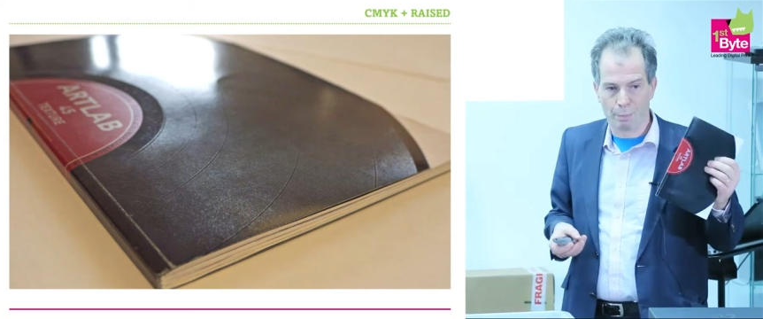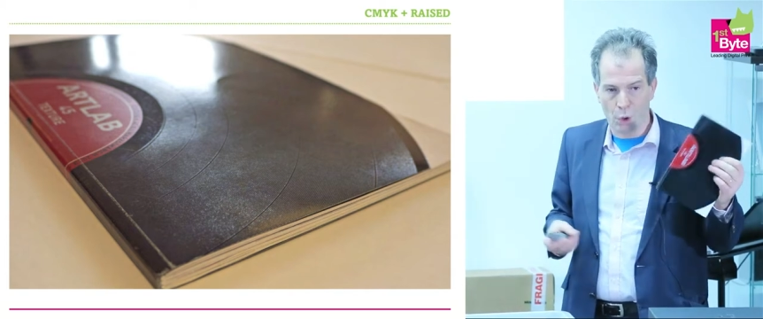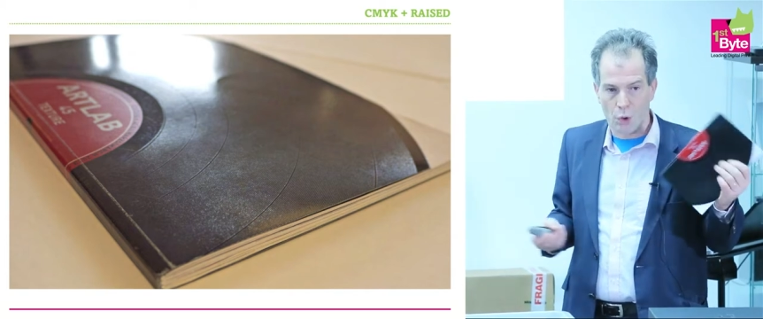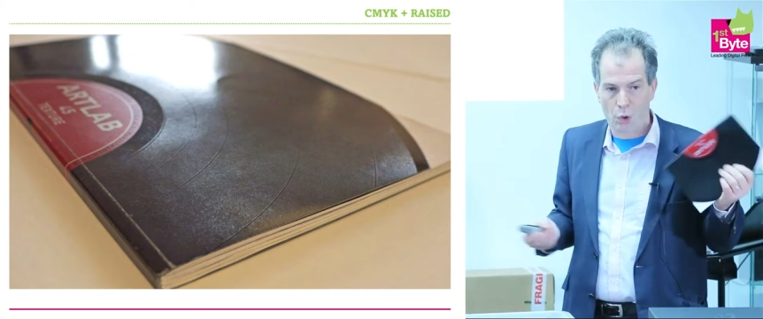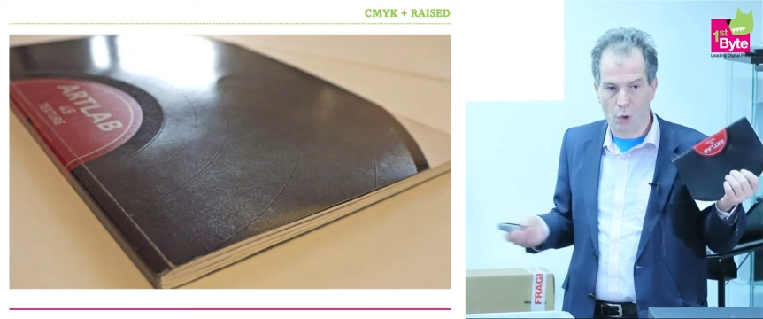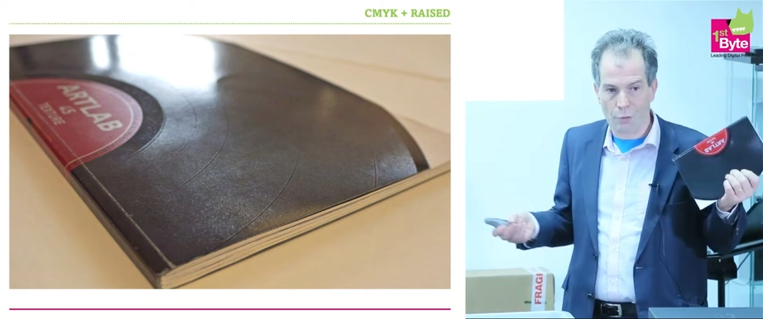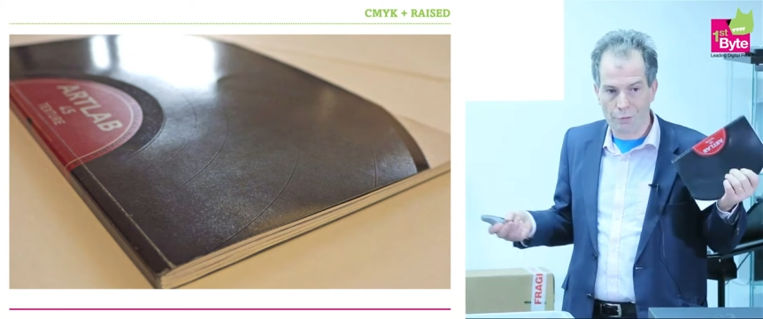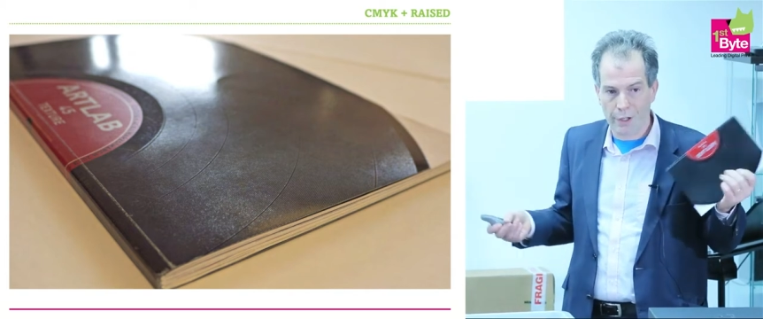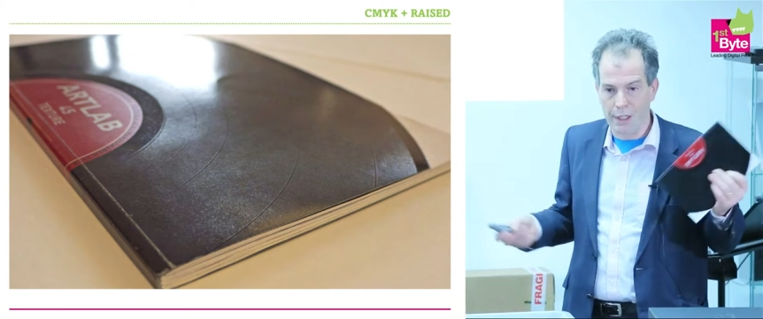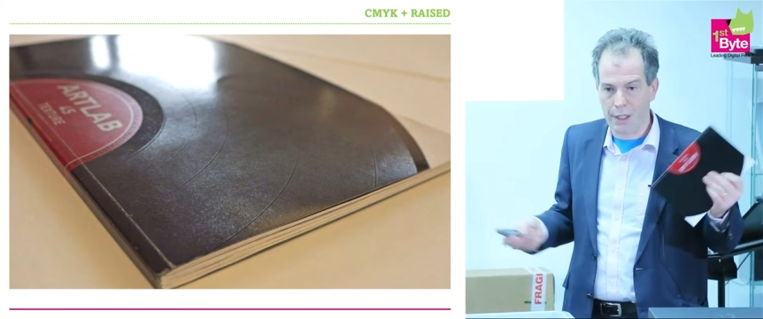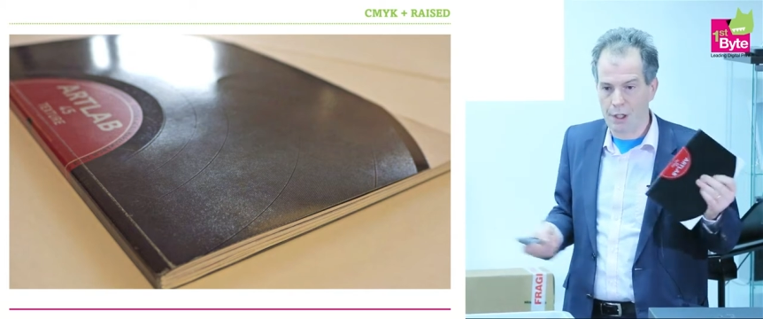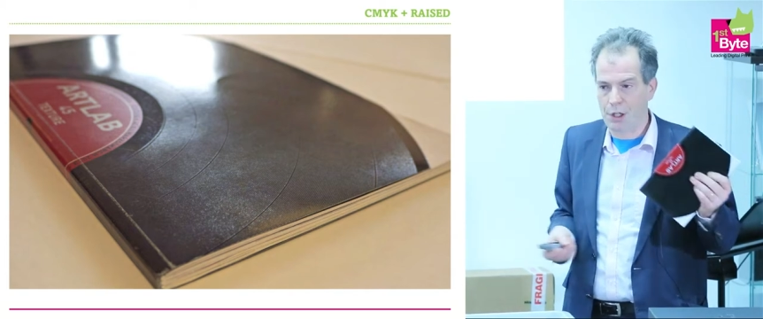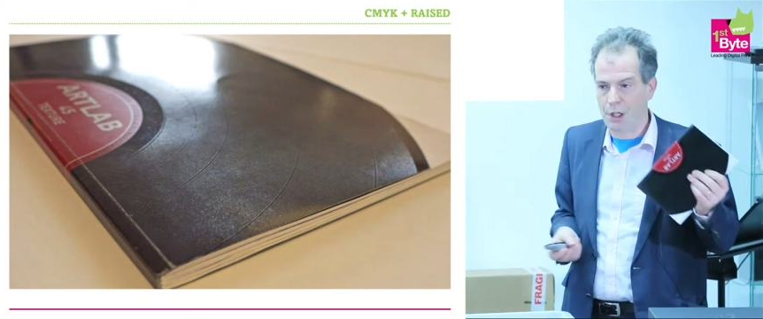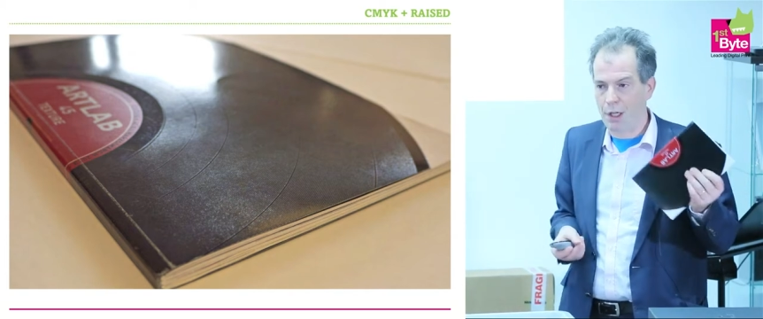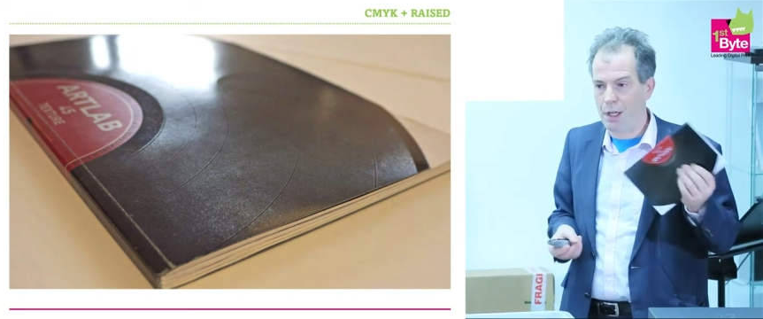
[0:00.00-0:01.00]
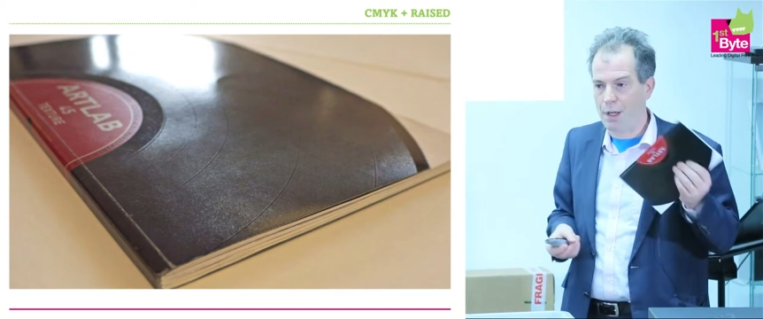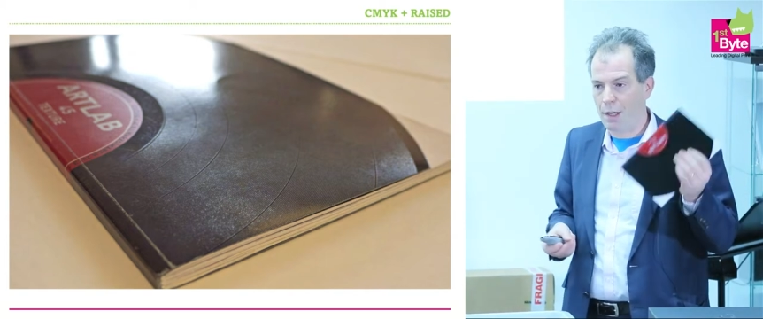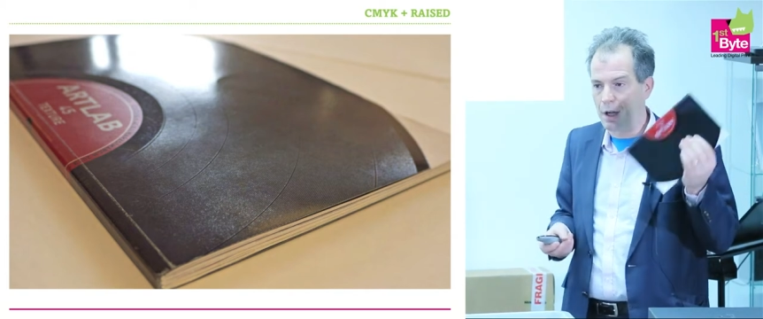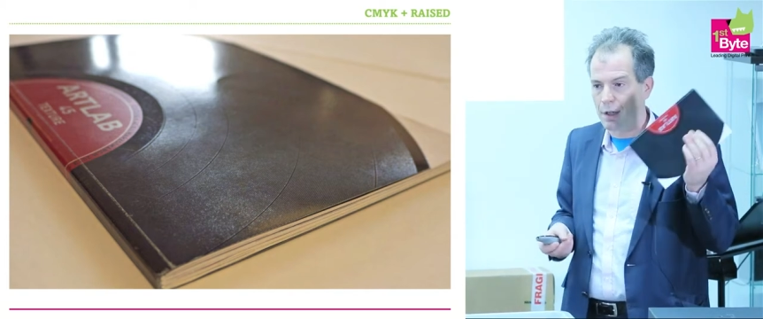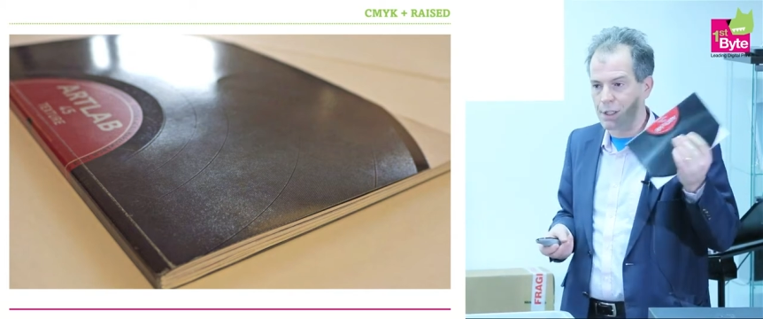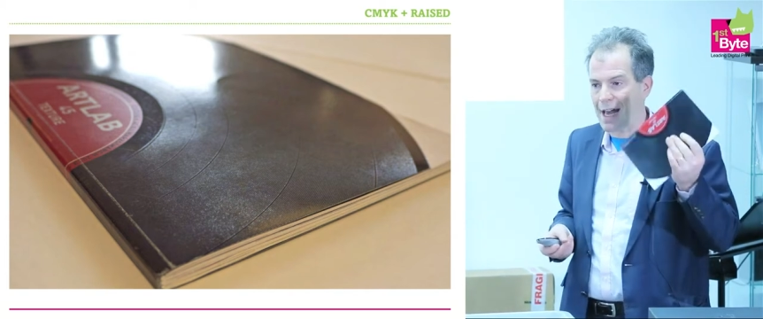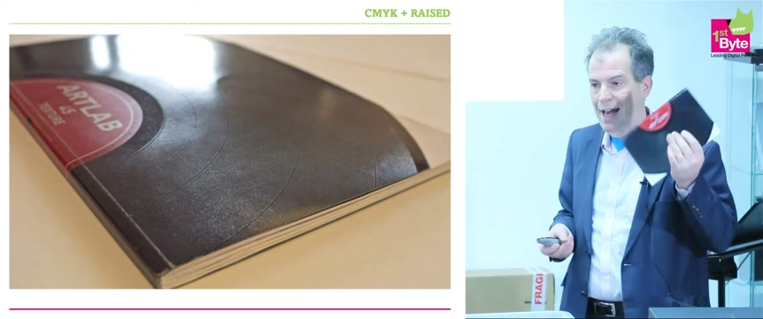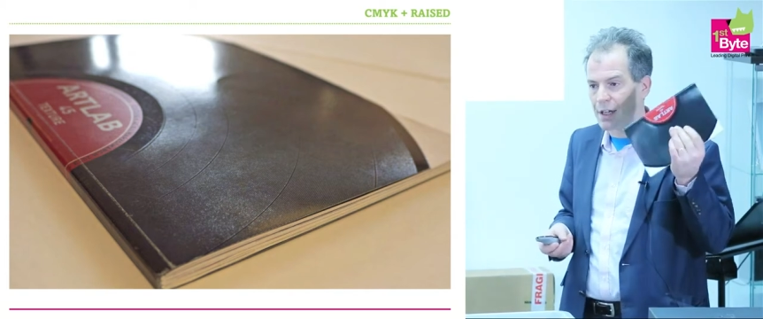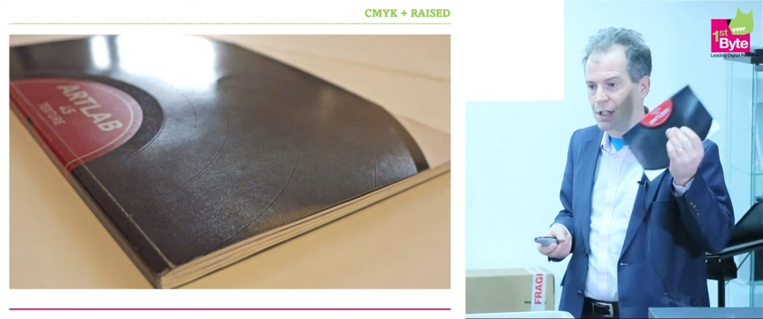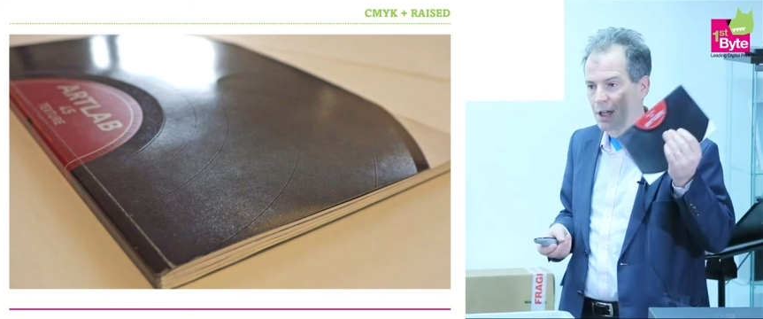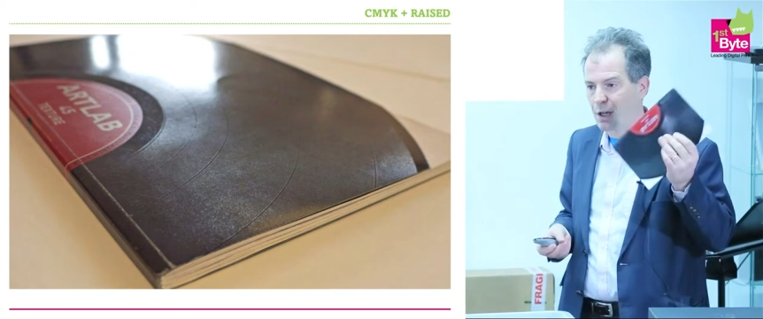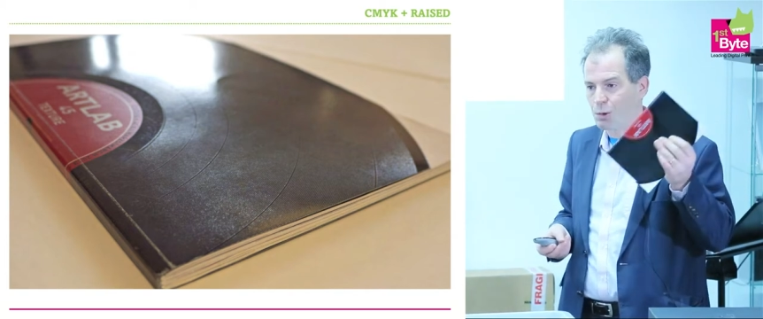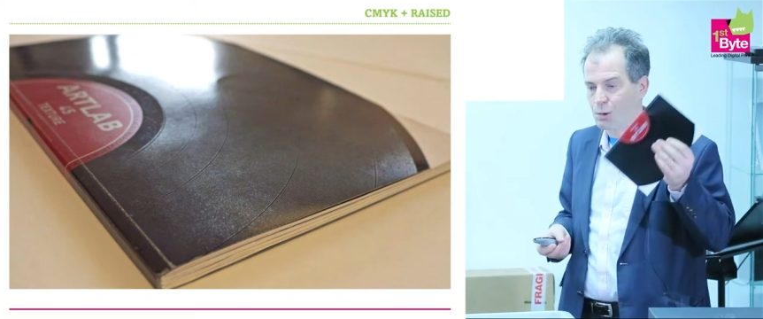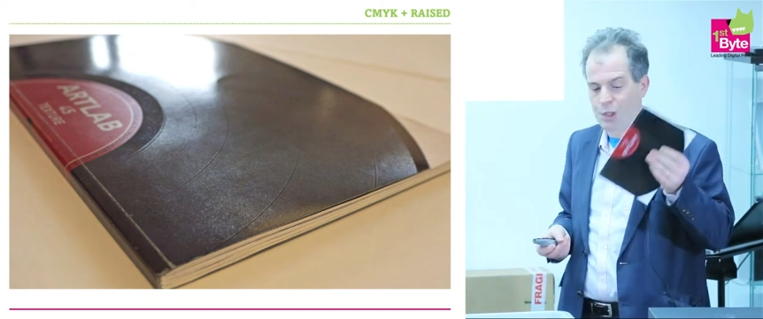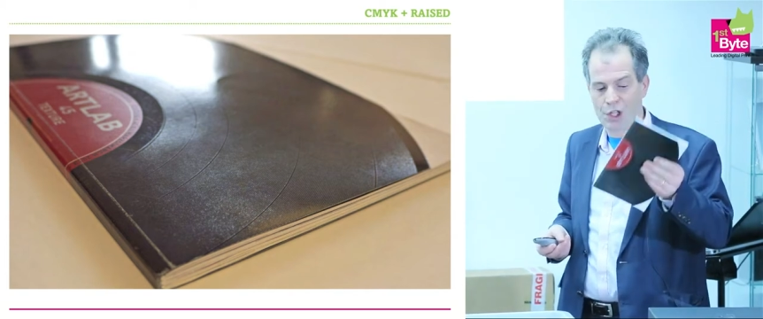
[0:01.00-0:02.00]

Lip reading: book or finish a tactile